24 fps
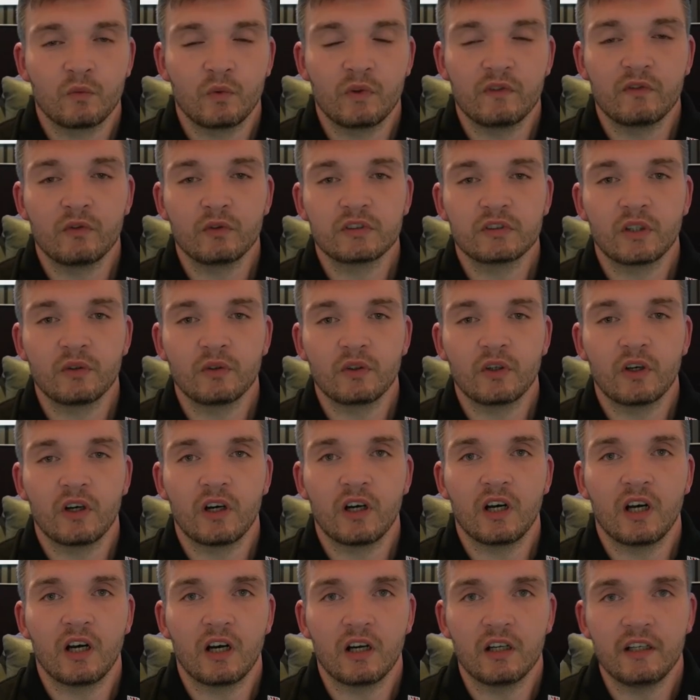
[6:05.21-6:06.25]
We've also
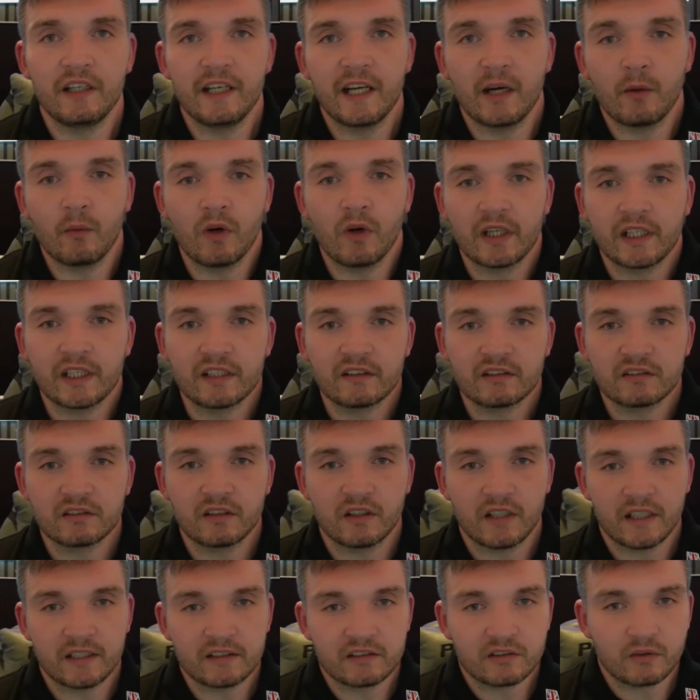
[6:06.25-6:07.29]
got our networking
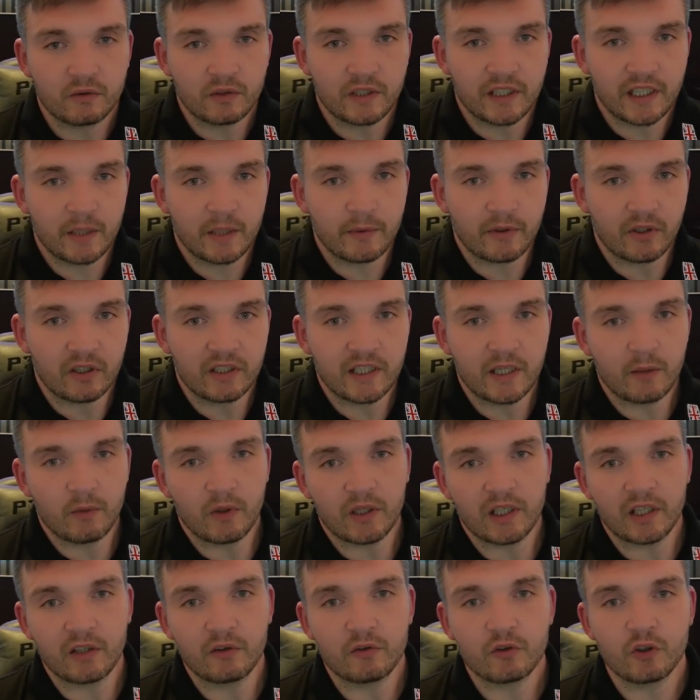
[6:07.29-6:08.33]
side. So on here, we've got
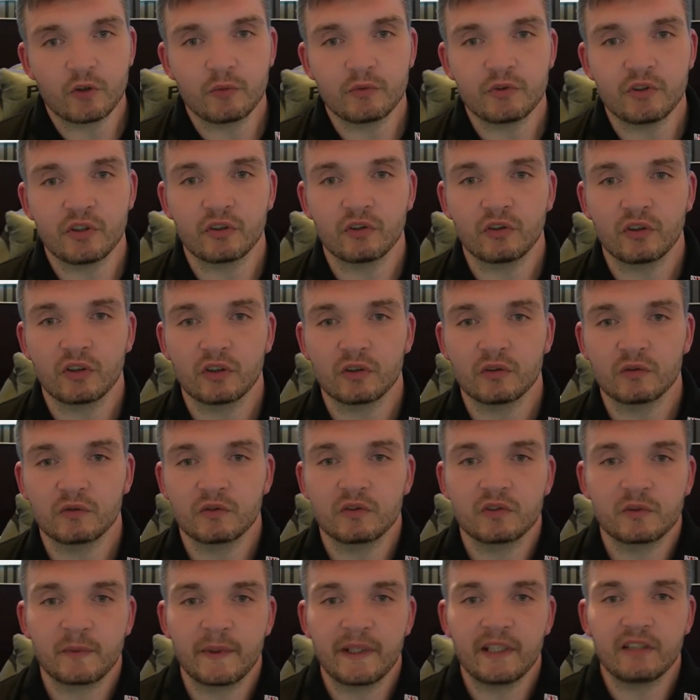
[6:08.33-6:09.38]
networking groups. You can
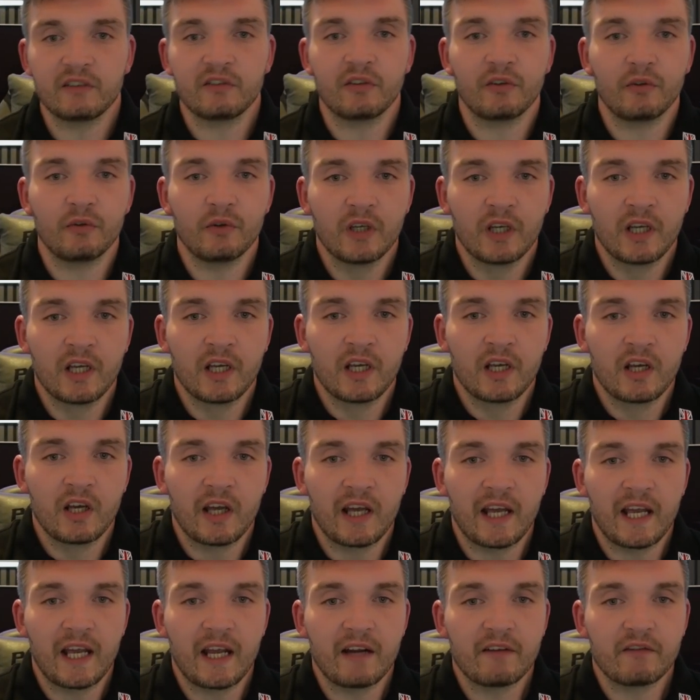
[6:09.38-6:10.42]
speak to
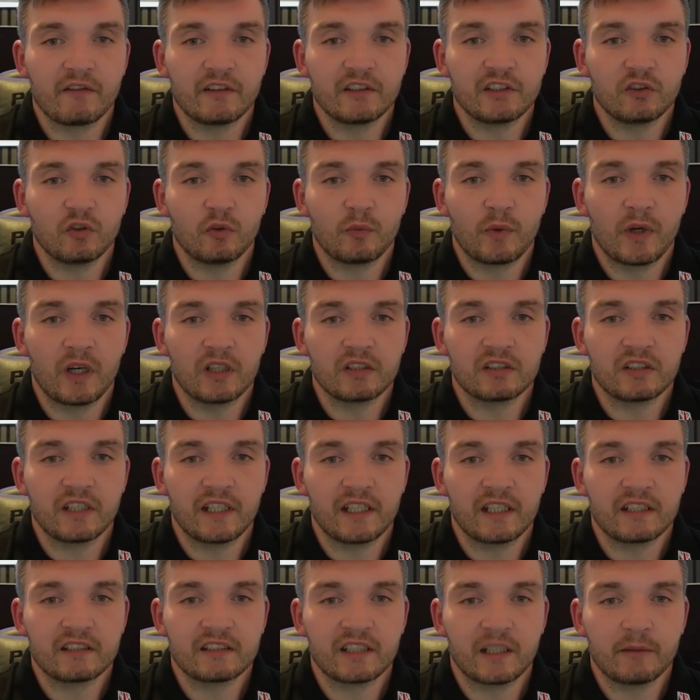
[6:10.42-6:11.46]
every single person
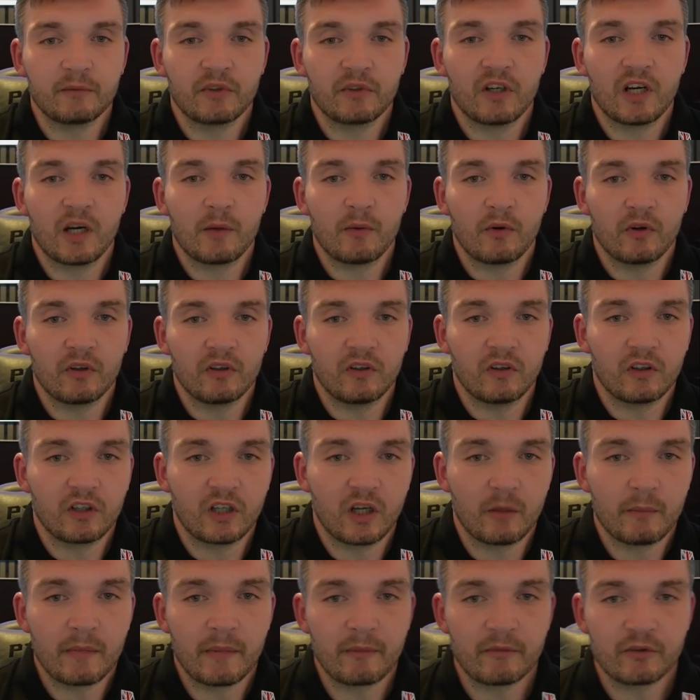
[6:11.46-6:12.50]
at the same time on
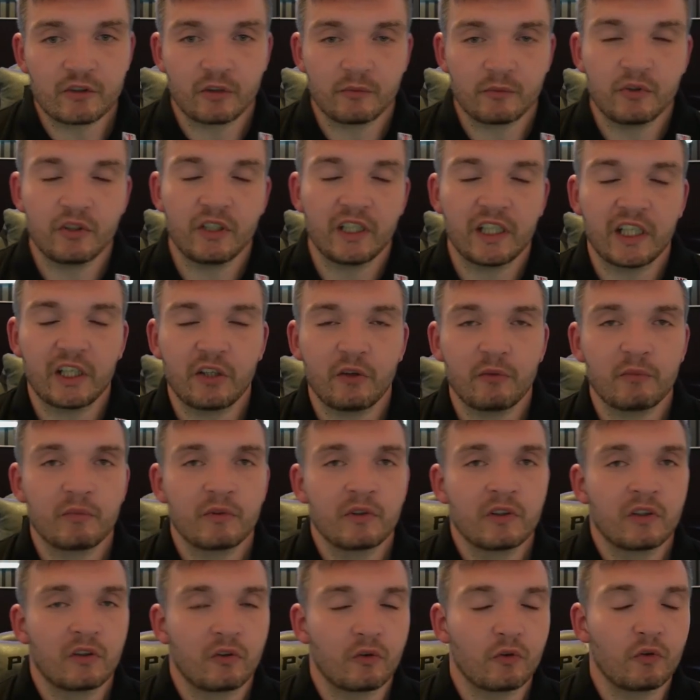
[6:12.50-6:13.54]
our members community
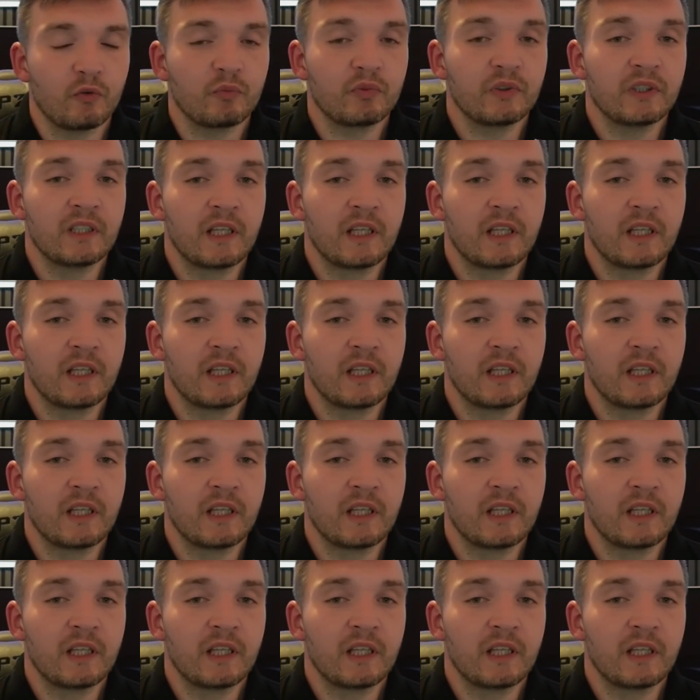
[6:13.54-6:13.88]
group.